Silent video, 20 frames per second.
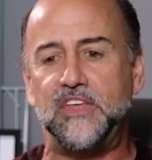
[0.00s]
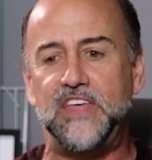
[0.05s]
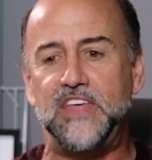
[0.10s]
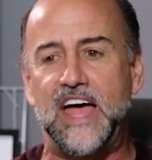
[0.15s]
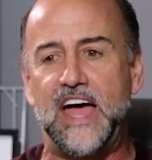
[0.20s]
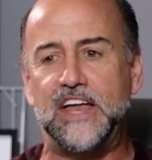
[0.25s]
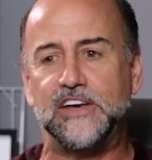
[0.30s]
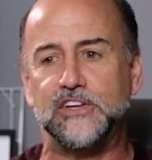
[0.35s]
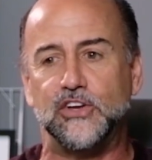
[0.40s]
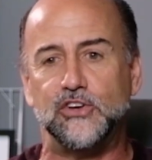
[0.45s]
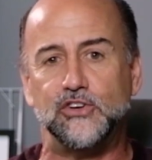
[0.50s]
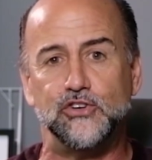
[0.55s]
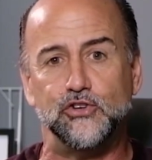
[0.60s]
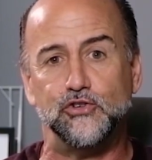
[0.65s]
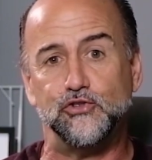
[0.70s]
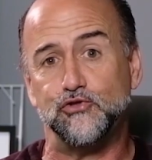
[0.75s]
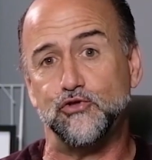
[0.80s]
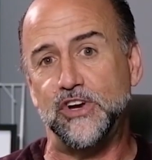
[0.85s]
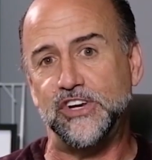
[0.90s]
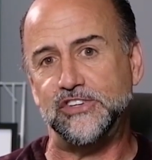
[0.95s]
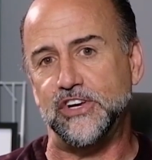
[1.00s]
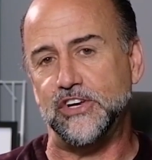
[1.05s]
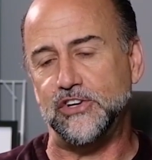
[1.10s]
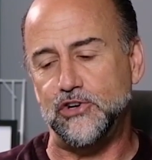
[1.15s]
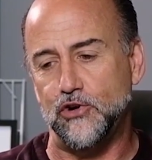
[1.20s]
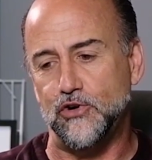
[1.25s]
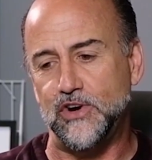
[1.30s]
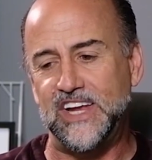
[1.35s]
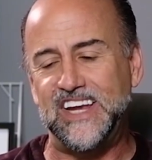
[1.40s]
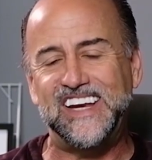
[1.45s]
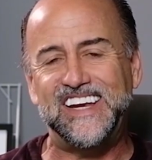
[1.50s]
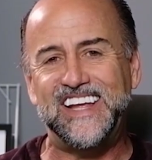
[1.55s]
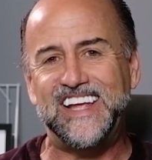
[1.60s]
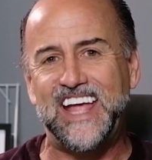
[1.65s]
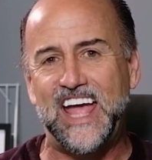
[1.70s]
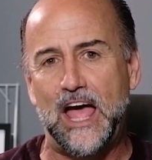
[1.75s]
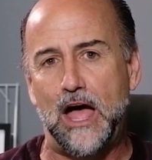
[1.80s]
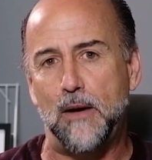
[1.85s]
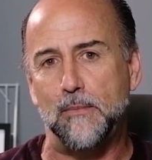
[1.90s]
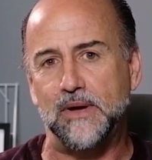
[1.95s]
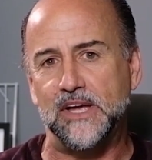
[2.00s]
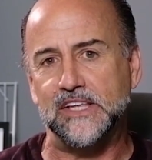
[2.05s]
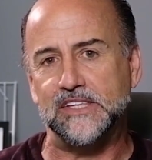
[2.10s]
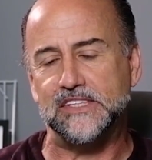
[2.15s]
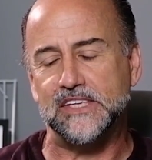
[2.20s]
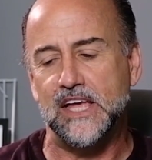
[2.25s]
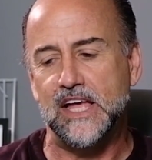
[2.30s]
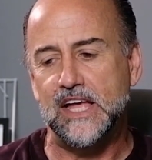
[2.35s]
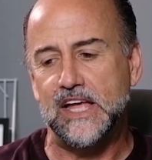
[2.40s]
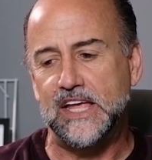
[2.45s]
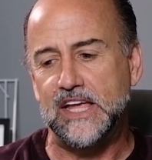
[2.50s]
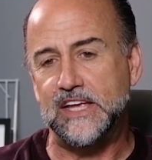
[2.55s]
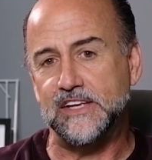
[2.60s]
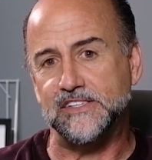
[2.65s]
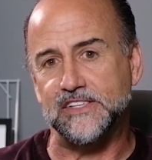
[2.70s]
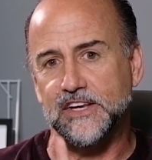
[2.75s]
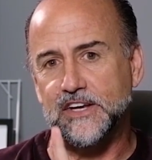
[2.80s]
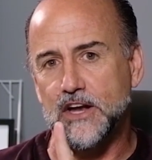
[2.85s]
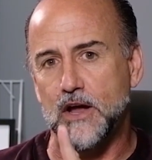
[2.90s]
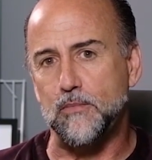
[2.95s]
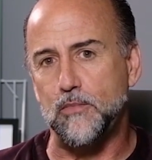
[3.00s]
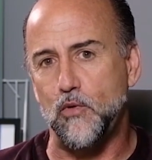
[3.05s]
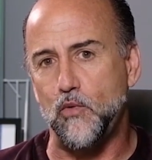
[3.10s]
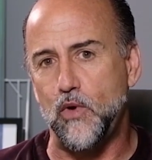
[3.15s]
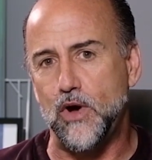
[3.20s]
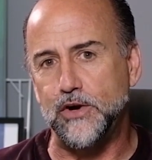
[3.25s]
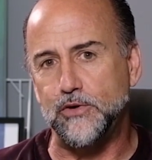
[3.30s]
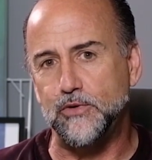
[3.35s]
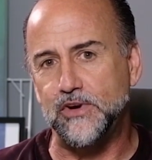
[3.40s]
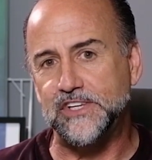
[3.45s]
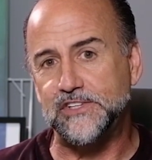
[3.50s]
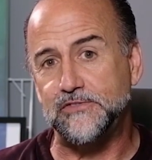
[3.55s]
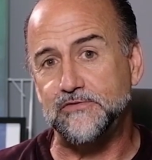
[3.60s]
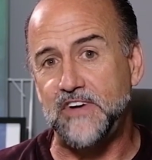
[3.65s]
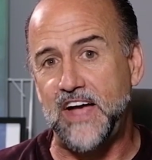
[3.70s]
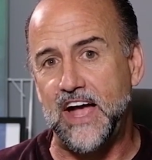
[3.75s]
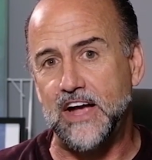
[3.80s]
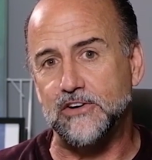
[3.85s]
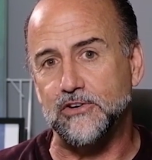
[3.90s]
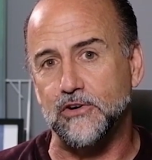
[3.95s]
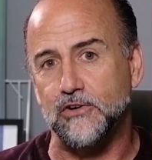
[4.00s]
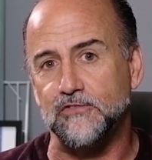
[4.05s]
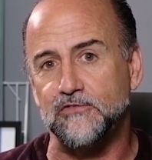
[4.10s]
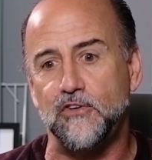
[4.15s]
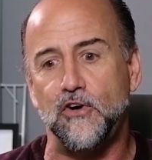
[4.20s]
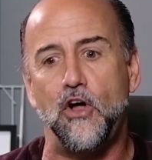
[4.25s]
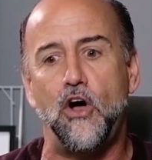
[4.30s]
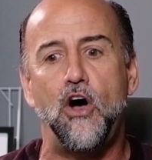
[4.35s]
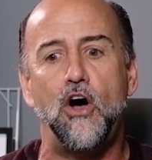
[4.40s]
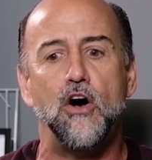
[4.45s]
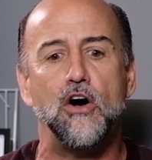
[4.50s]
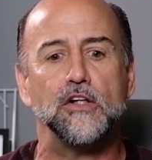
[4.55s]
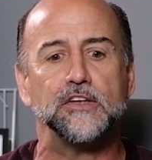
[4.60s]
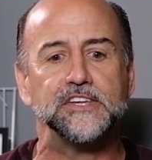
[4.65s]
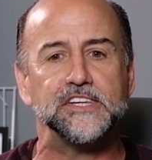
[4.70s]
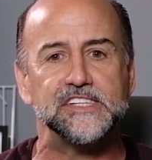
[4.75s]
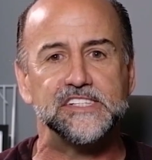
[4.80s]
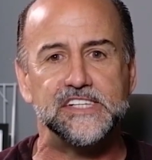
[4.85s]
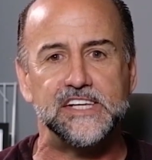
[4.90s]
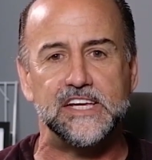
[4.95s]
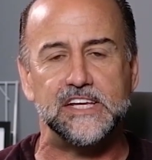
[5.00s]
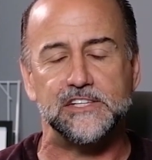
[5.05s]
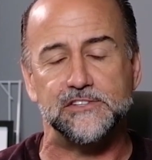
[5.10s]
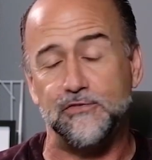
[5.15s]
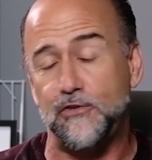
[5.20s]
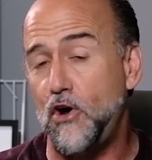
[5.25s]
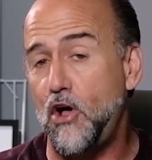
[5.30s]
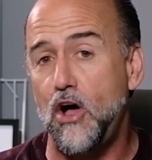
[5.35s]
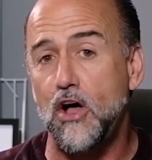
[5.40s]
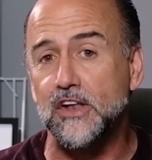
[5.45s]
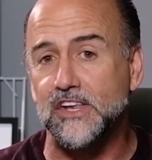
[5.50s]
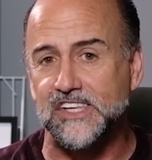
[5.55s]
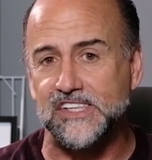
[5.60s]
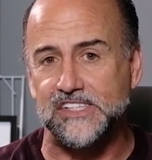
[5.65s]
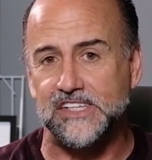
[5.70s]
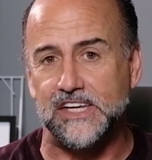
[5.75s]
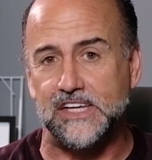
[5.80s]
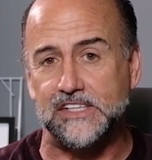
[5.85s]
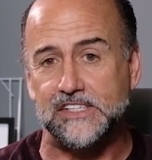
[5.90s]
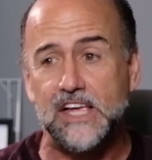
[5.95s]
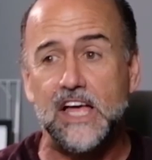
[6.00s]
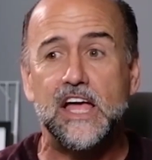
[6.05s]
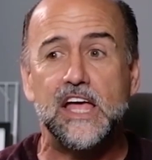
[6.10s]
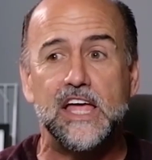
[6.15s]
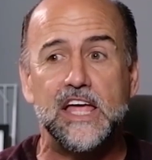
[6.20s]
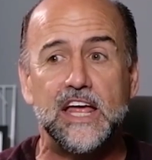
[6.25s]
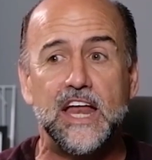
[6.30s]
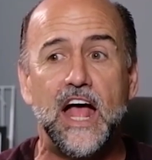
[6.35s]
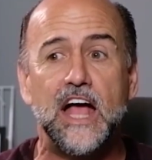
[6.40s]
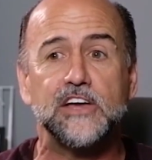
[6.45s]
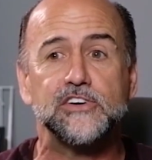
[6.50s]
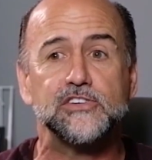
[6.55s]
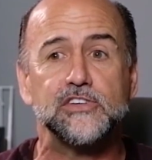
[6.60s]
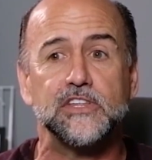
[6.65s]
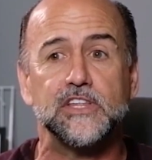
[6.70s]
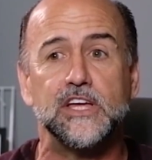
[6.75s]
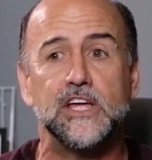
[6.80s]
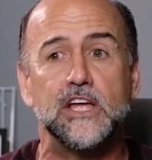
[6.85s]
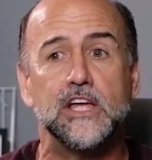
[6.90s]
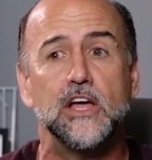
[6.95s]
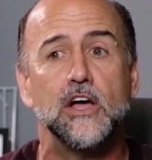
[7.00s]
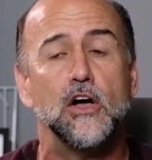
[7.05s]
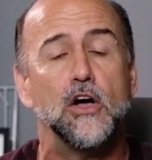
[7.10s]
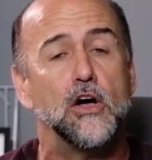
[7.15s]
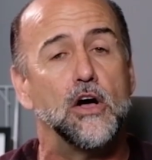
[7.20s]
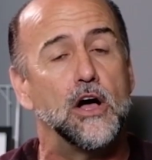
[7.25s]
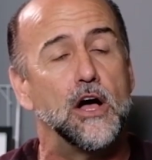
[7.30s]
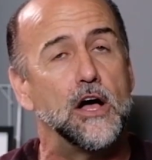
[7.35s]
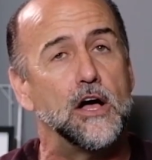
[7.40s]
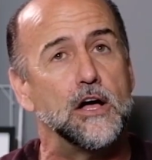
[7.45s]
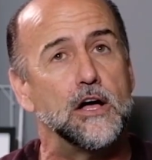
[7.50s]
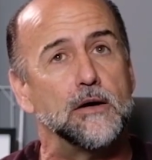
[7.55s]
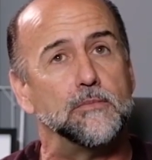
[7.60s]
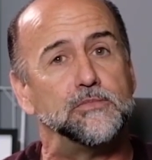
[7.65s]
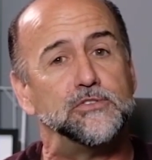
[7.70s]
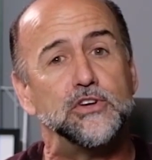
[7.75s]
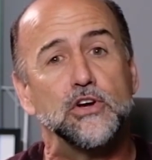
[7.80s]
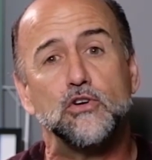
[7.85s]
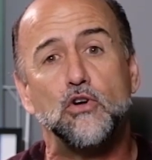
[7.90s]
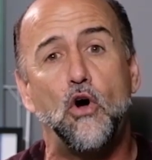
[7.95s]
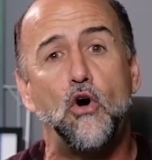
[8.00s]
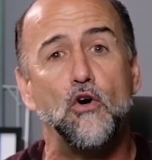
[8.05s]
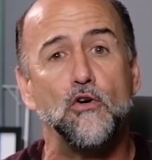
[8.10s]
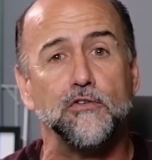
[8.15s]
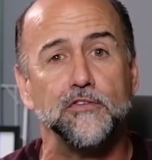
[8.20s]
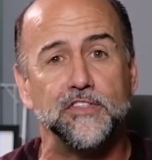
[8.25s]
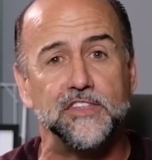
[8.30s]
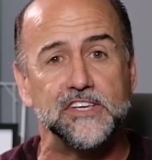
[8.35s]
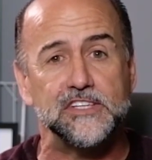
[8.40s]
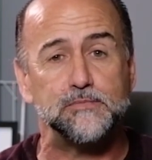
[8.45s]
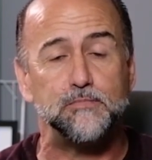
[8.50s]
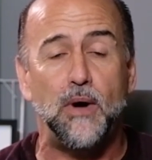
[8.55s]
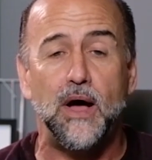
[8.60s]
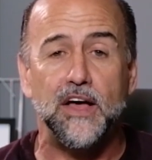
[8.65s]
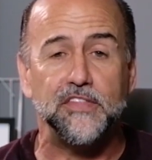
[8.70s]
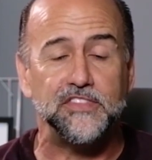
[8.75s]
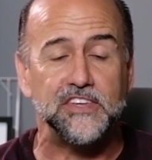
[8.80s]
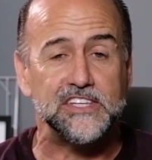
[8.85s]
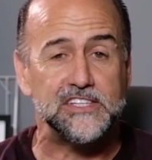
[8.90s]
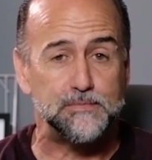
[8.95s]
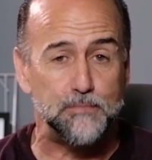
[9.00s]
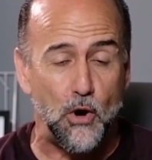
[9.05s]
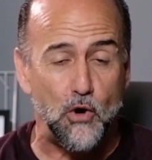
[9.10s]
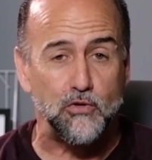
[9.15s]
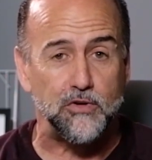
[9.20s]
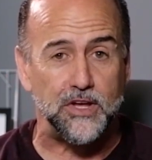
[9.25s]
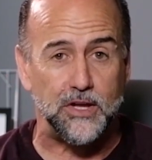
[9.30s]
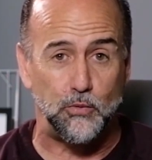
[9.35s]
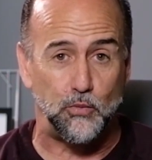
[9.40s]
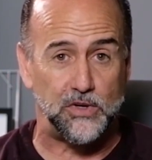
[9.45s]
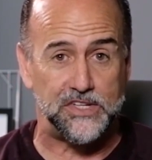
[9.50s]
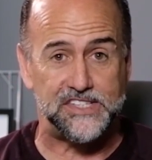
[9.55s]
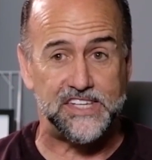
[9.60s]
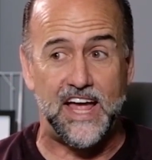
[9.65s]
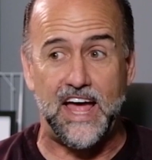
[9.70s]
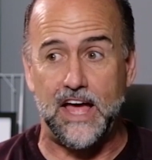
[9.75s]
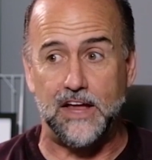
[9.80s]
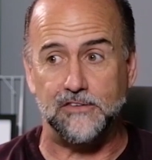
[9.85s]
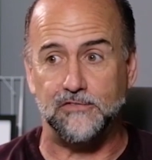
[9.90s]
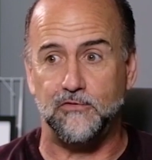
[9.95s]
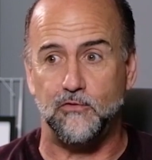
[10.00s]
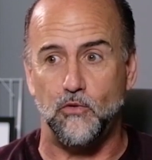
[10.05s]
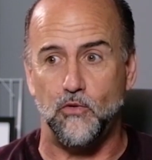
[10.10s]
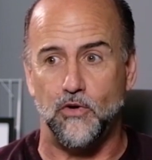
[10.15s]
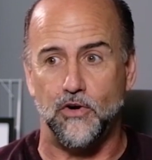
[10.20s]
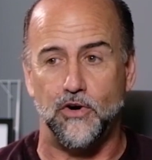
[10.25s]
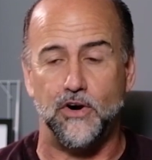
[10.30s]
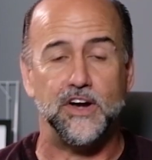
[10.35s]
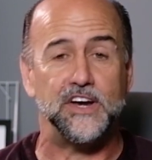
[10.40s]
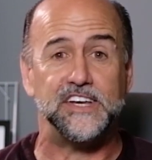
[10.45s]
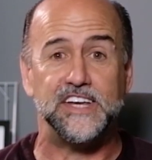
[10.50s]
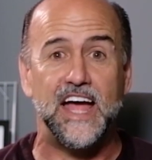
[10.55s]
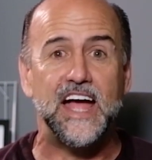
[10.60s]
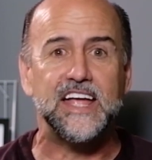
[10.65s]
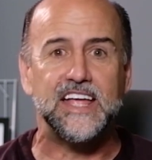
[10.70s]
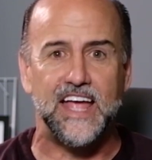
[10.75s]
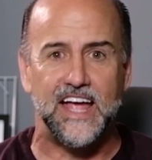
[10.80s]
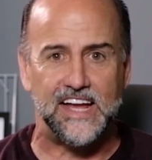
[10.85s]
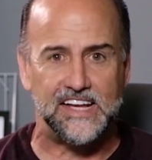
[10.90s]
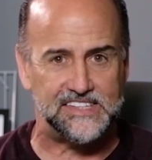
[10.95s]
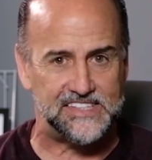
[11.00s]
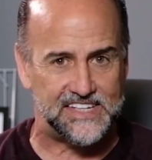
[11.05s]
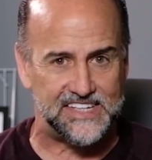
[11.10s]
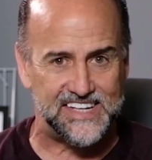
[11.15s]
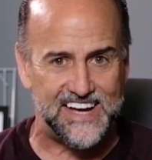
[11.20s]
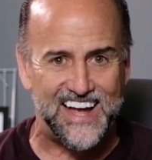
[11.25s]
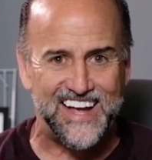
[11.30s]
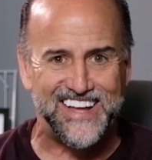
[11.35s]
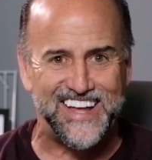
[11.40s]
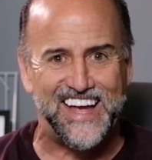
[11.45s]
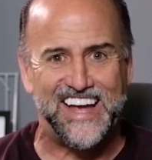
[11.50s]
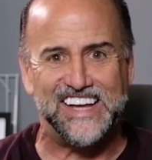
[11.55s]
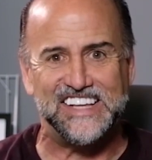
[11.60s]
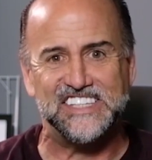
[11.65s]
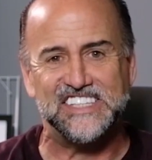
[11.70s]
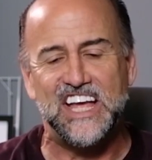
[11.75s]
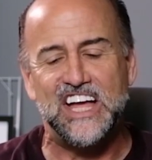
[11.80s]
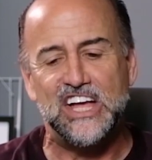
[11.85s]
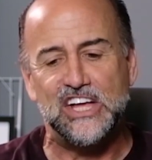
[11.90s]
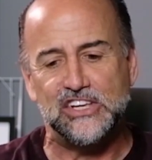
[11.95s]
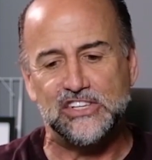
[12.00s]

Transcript: that nutrition, your eating habits, is the number one risk factor for all disease. For all disease, it actually um, took over the spot that smoking was at for decades and decades.